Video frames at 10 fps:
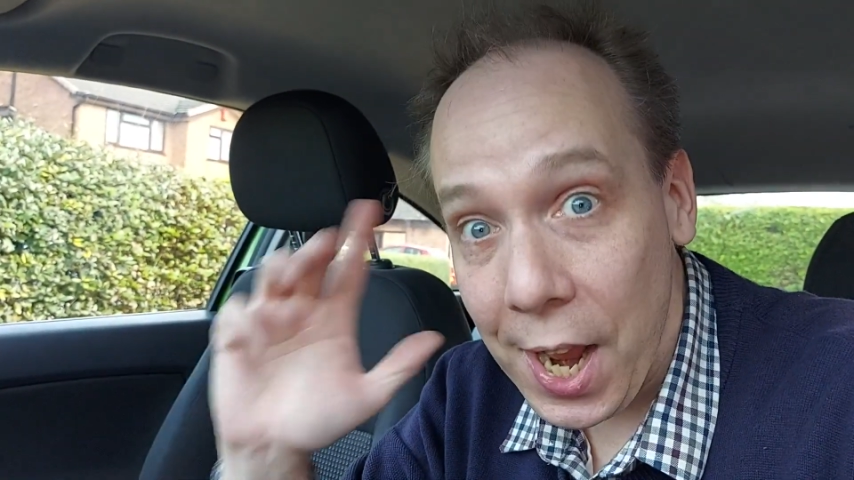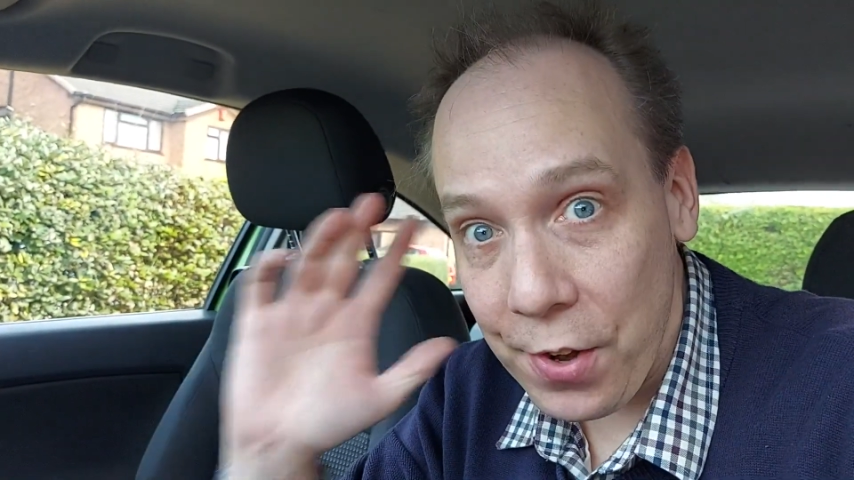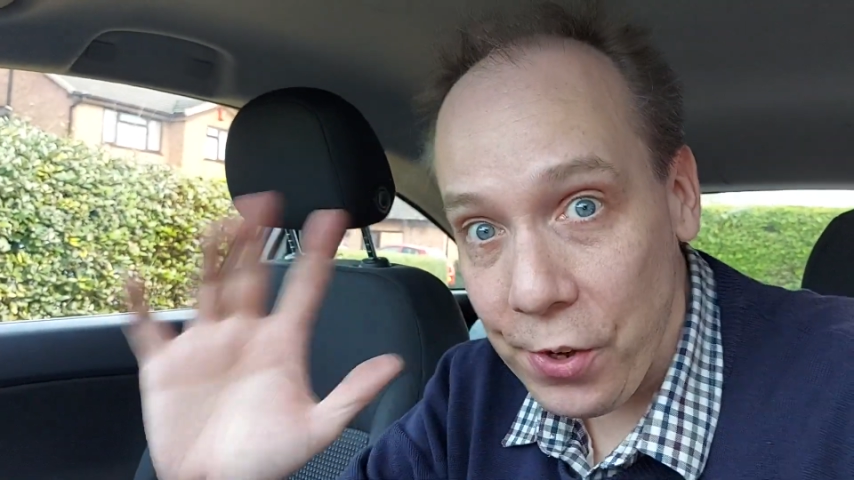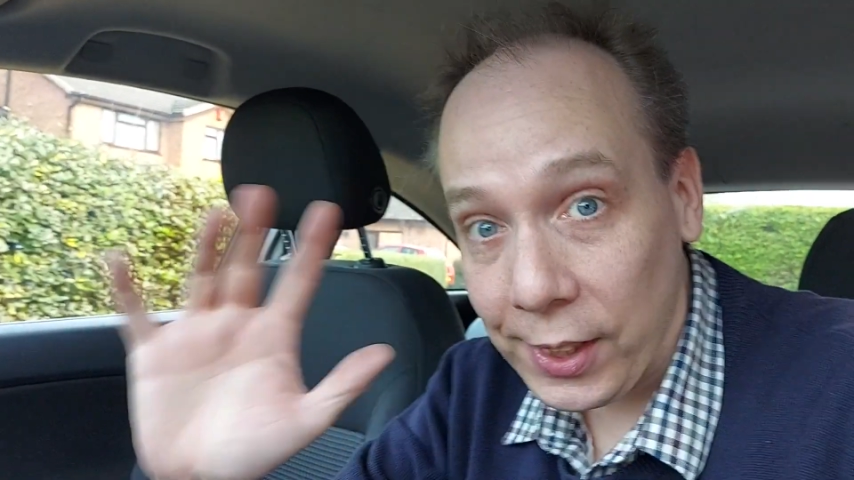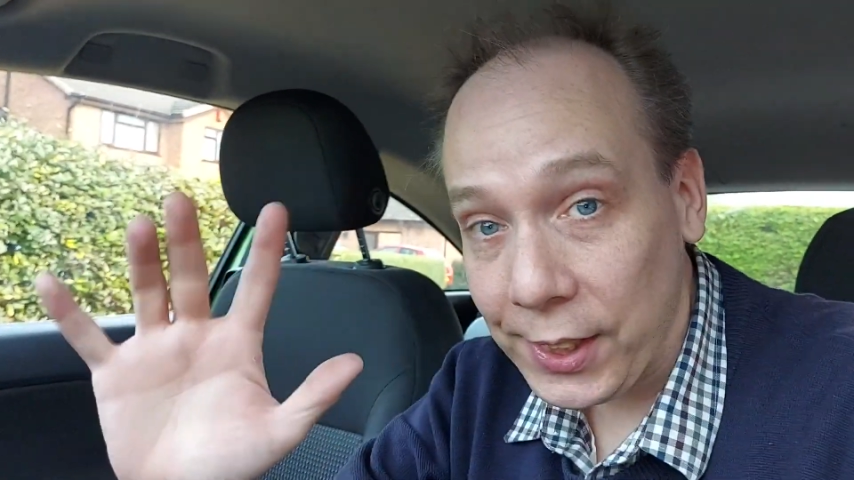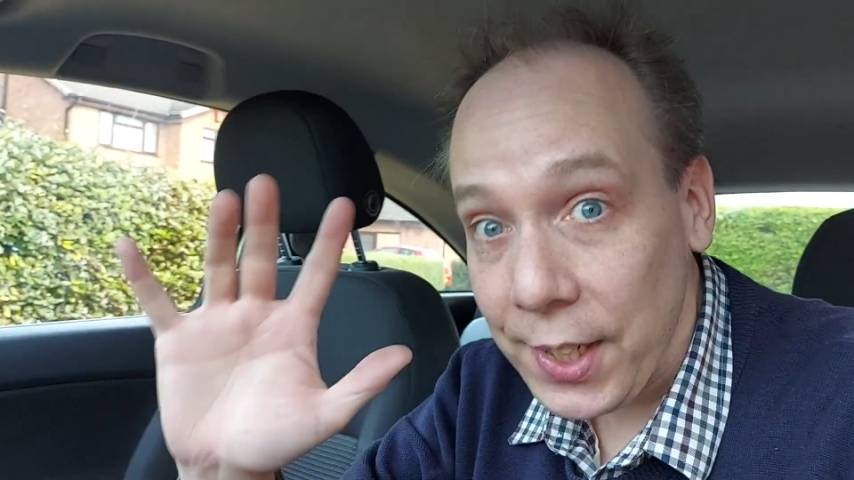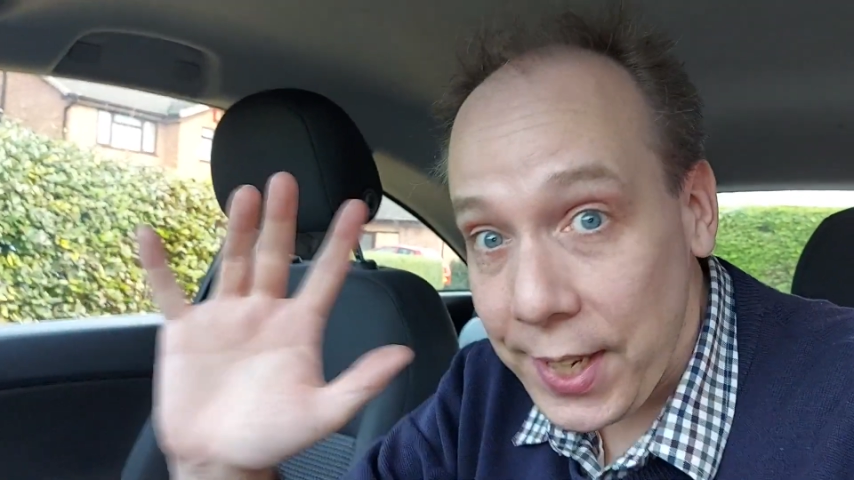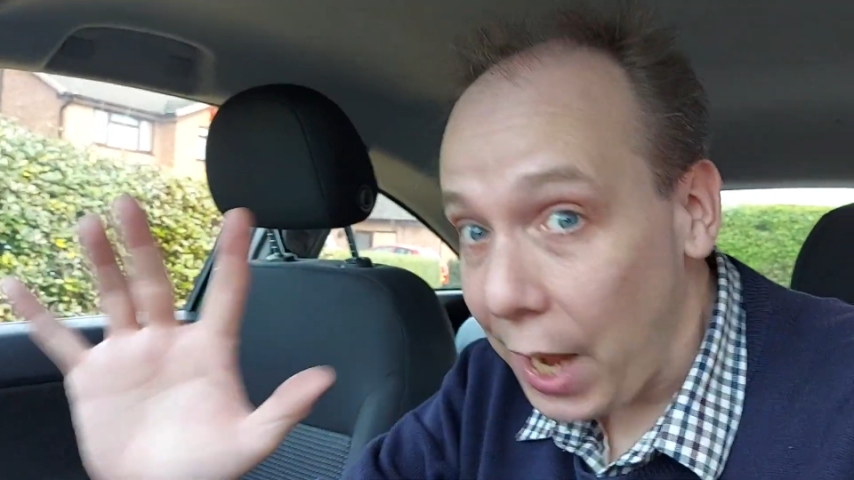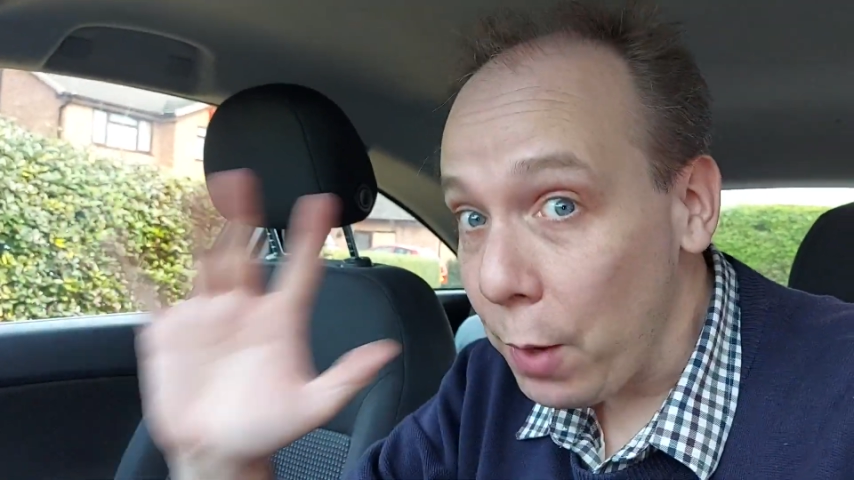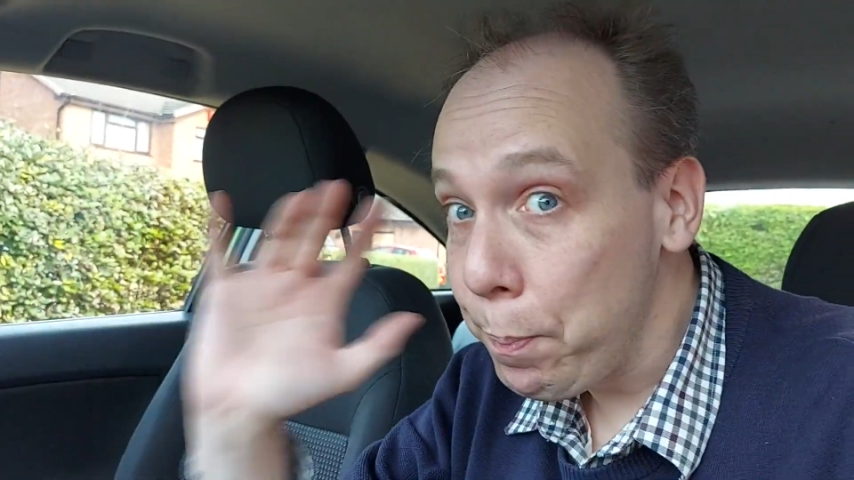nice and
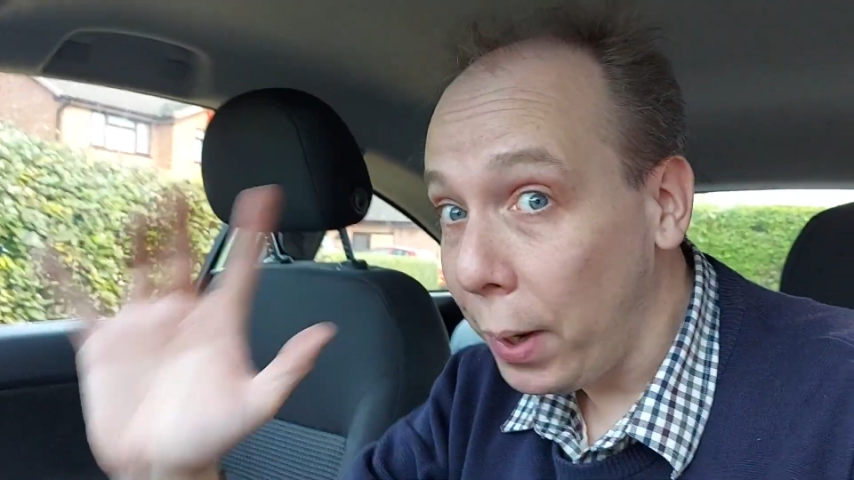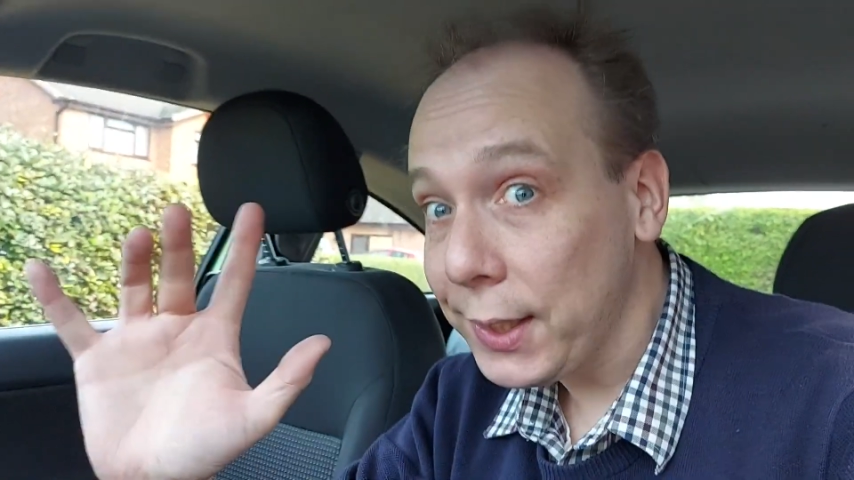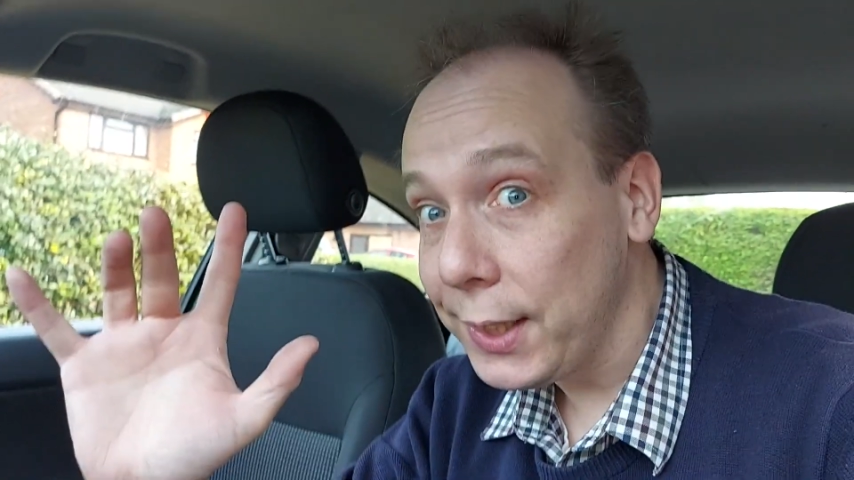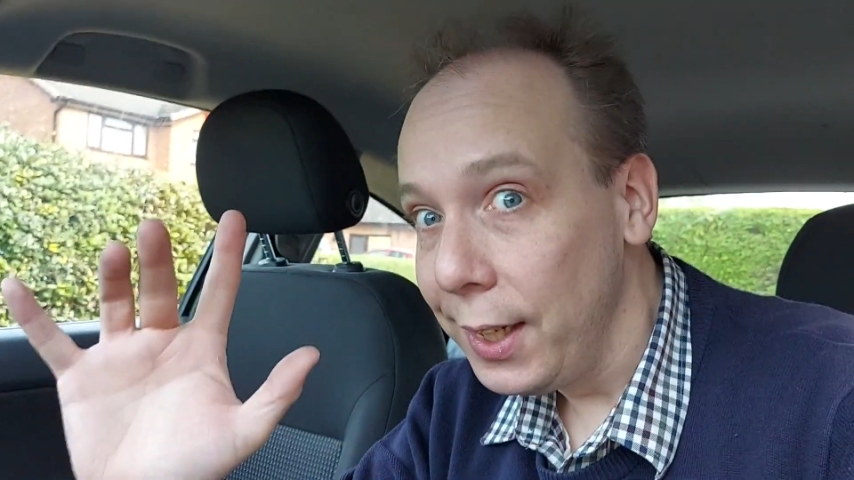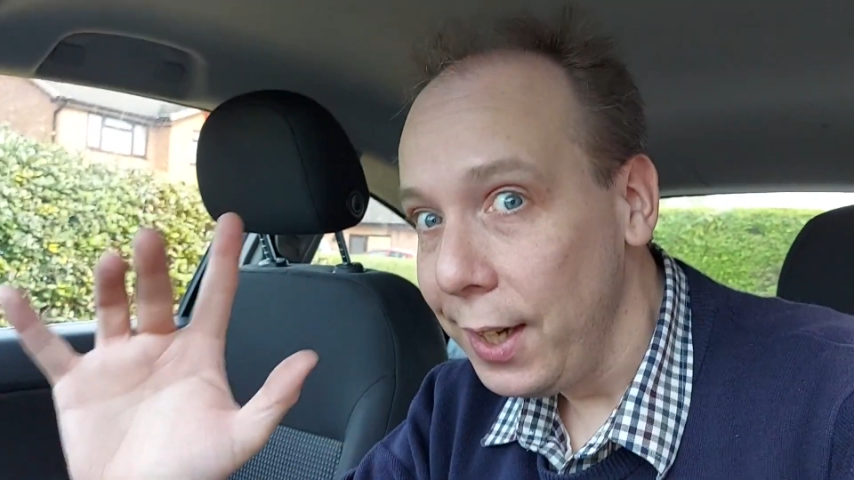loud, but